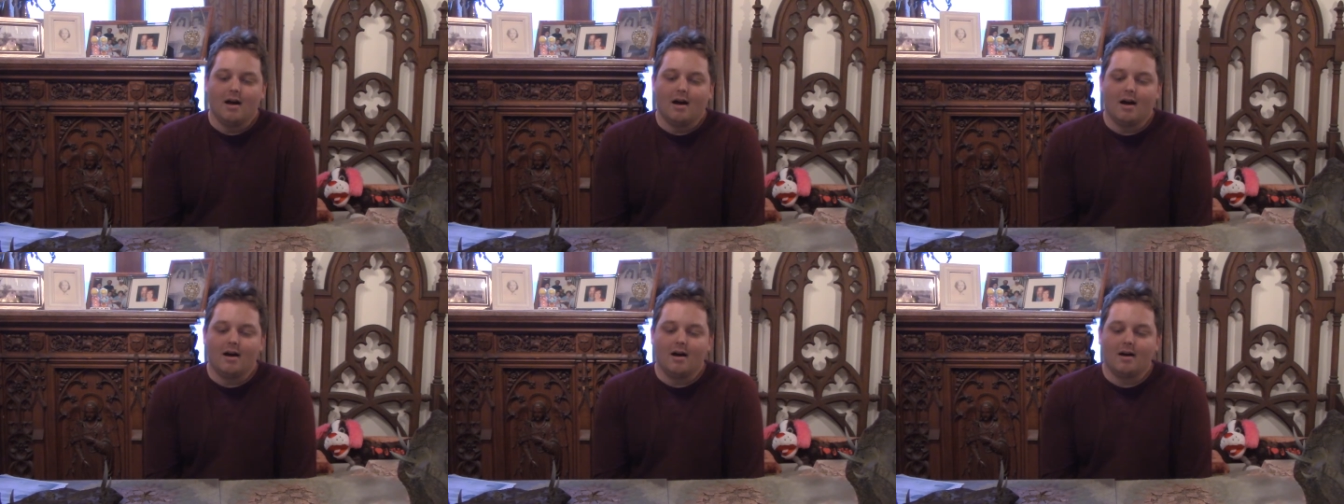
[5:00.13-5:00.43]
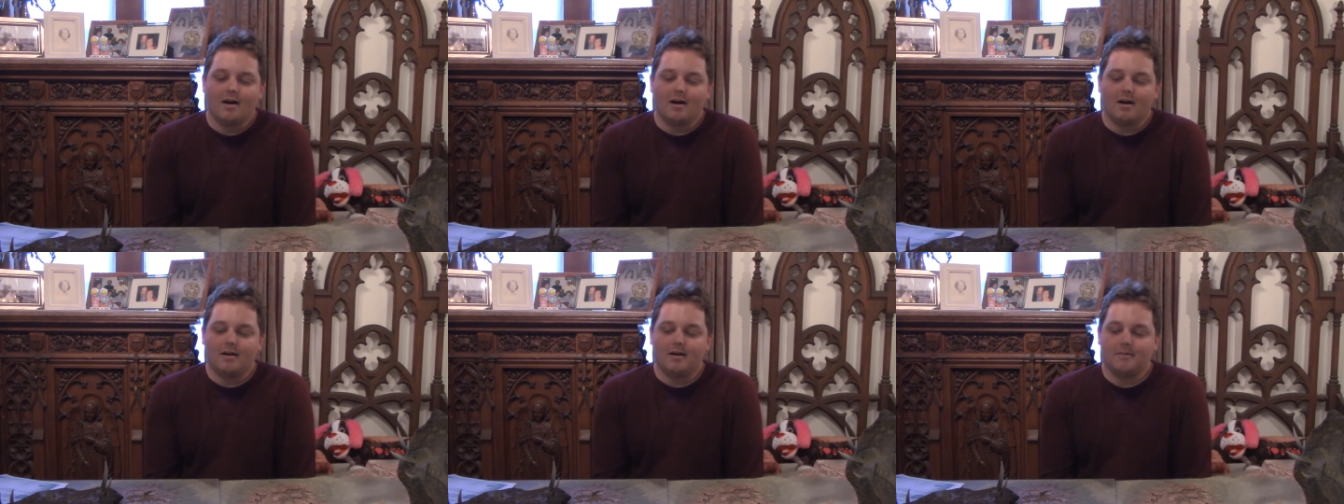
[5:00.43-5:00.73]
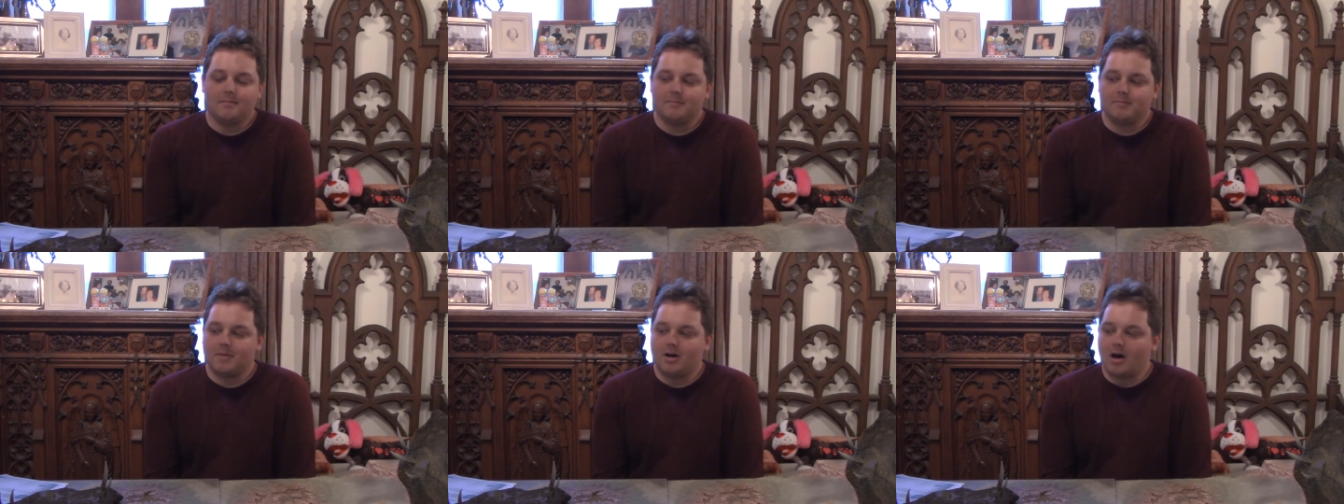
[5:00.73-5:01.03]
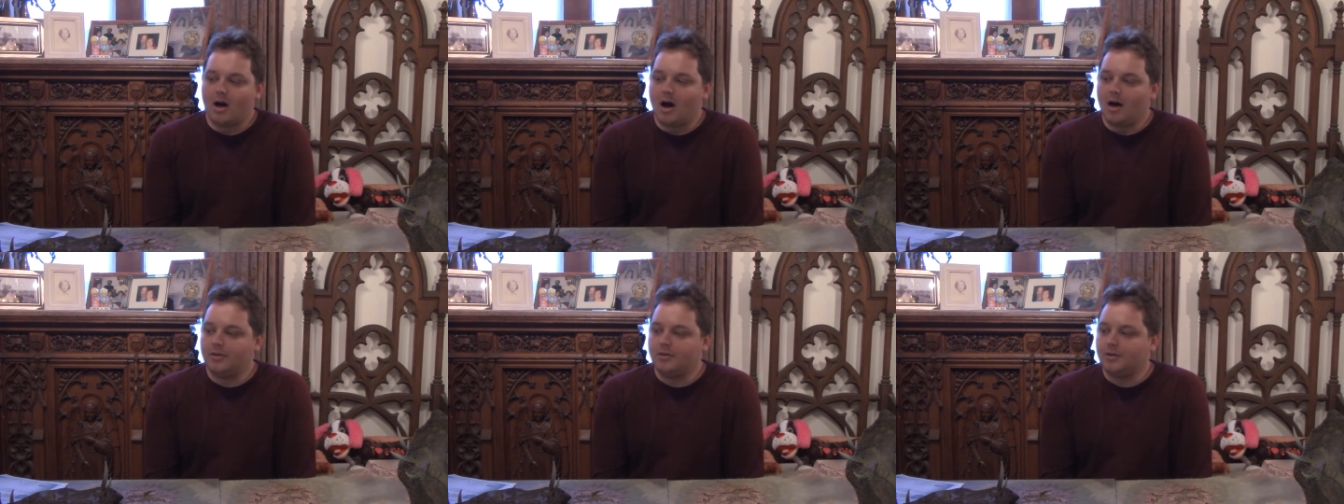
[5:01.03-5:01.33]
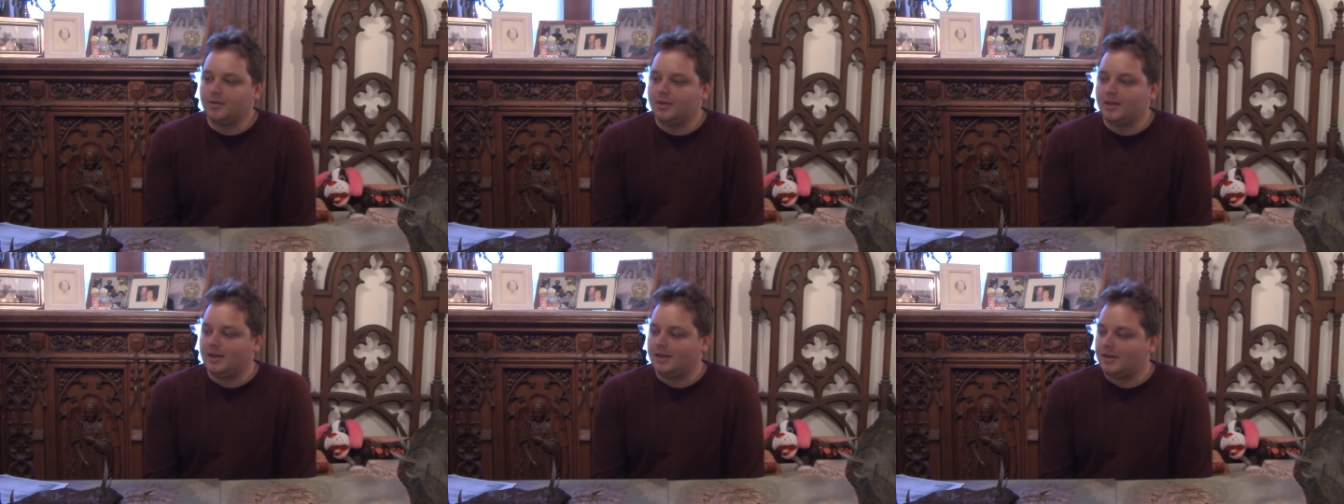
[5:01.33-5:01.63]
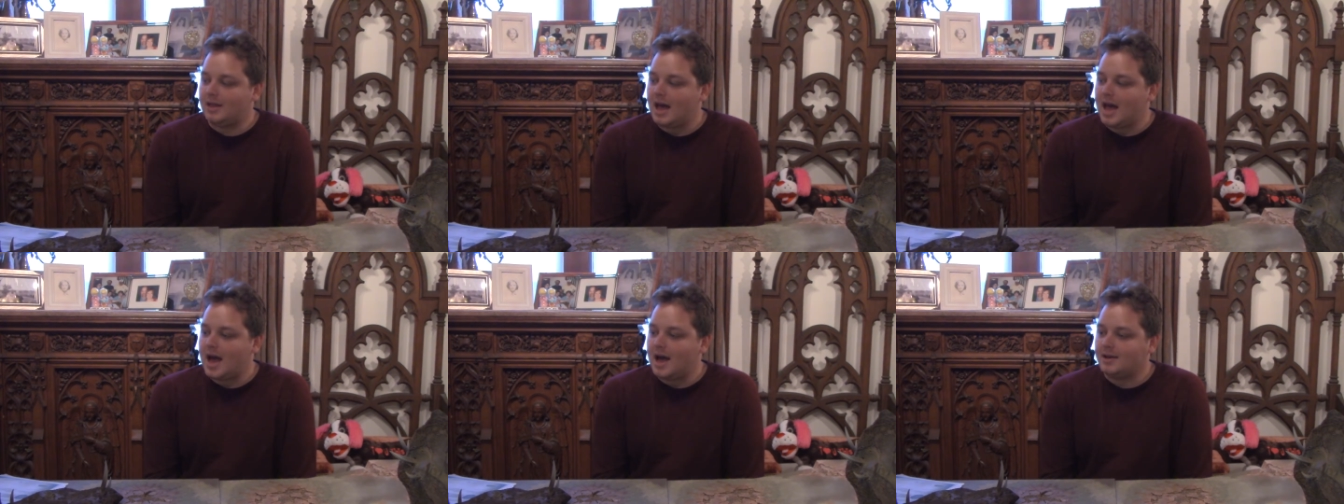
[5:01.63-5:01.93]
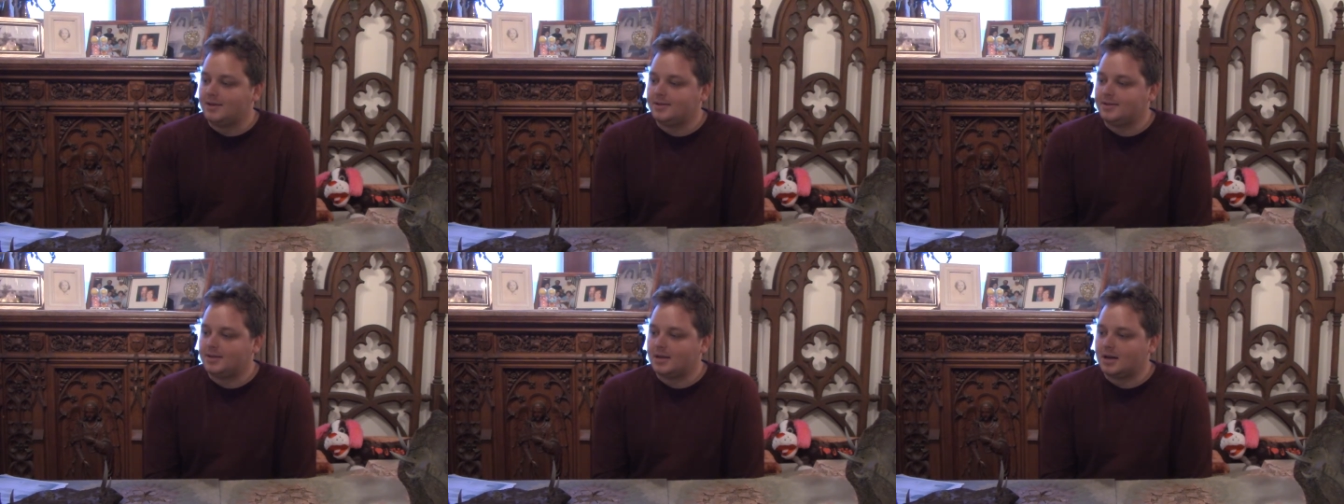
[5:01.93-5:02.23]
Other than
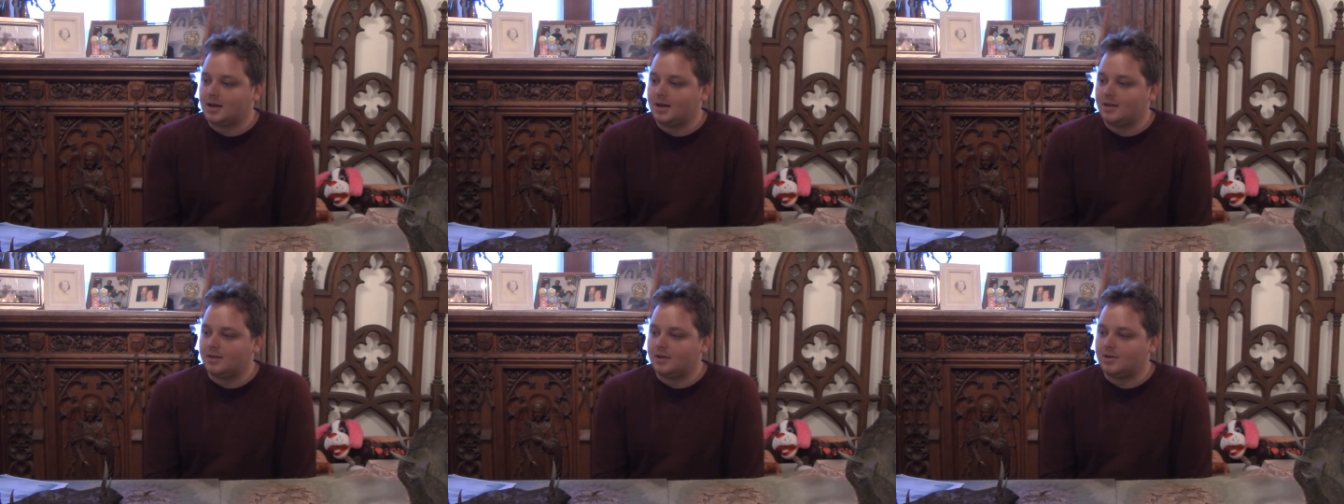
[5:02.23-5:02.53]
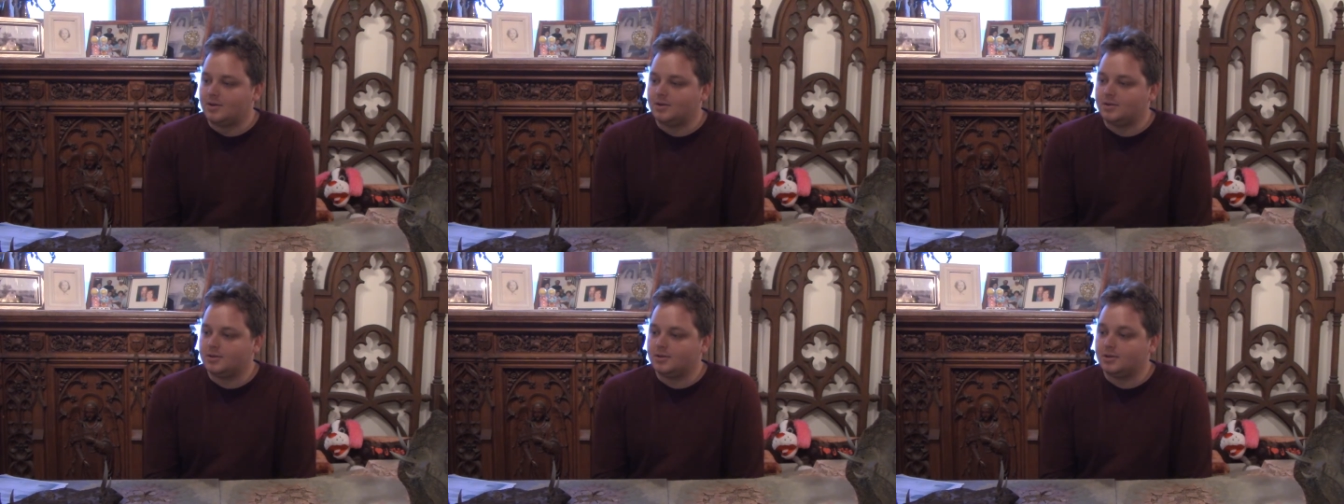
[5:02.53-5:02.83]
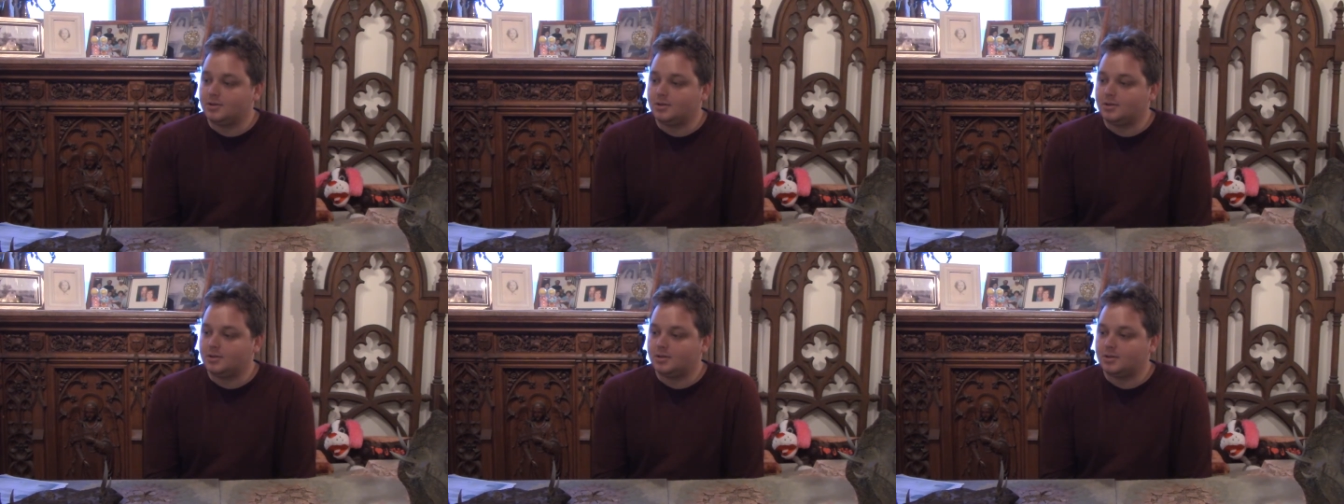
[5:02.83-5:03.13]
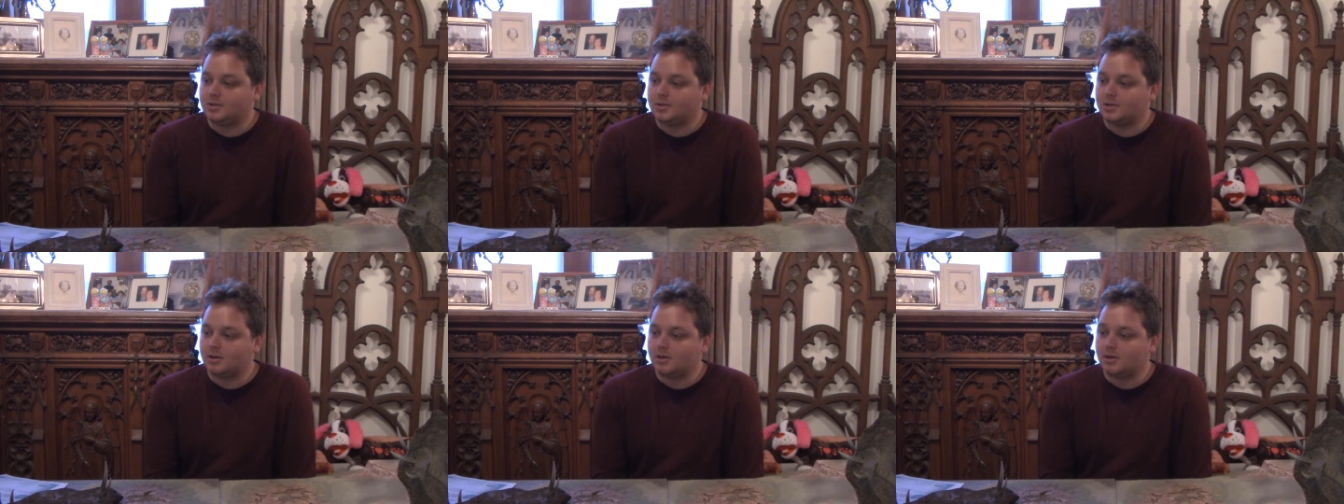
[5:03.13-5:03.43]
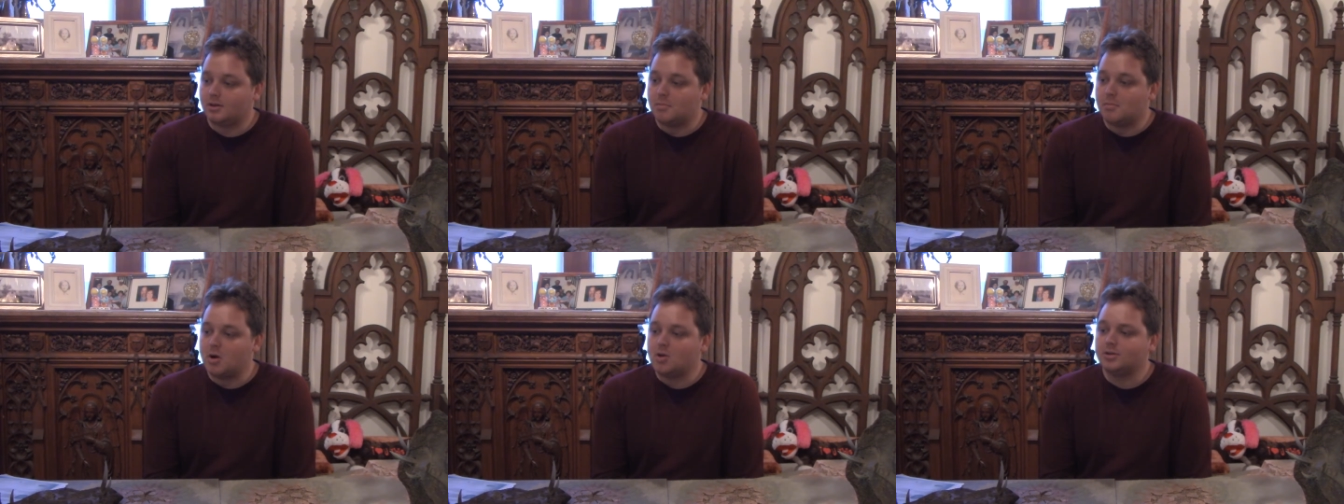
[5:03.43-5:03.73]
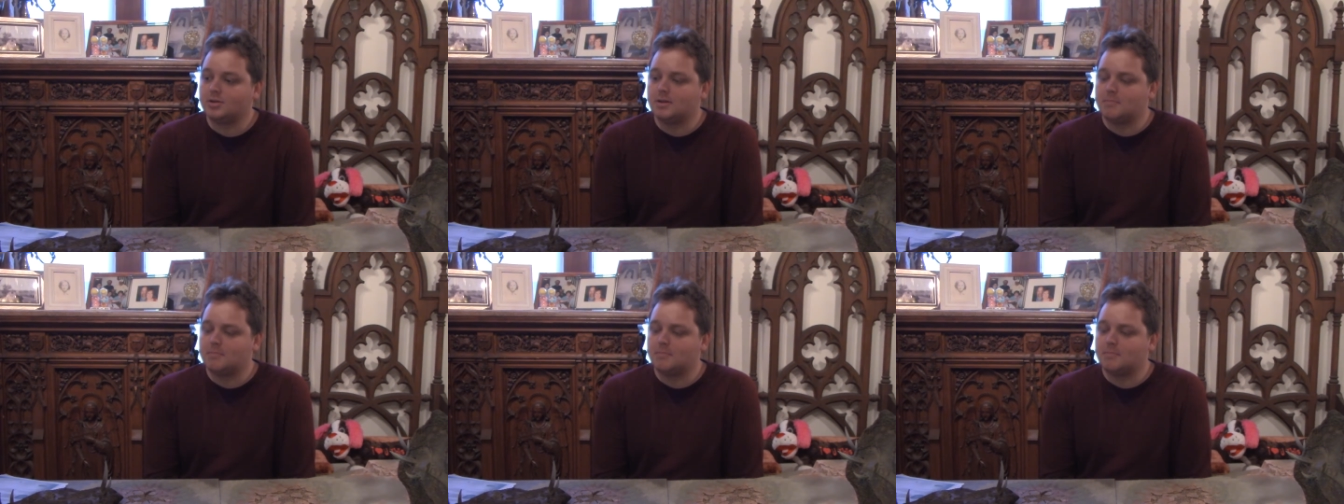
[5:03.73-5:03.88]
that, there's the most